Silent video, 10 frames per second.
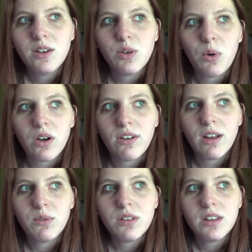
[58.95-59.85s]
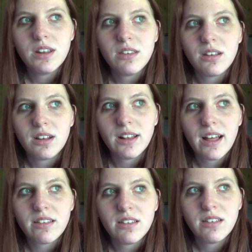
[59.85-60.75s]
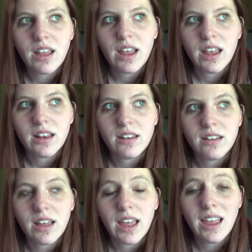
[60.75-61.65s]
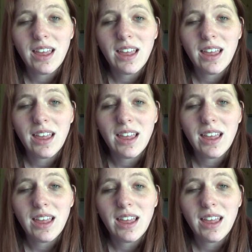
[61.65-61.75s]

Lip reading: to walk around in sunglasses and a